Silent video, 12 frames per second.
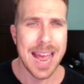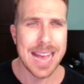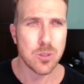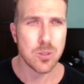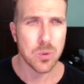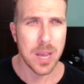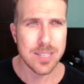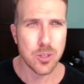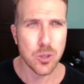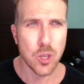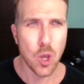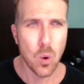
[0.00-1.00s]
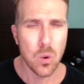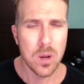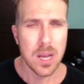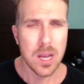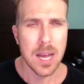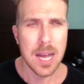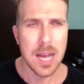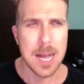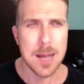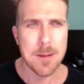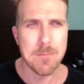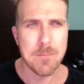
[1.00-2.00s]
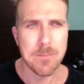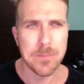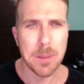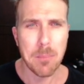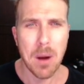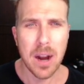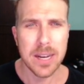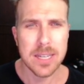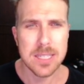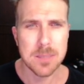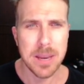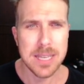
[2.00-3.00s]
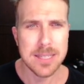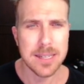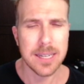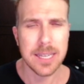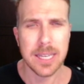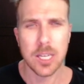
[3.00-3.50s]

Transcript: As you know, the market is basically,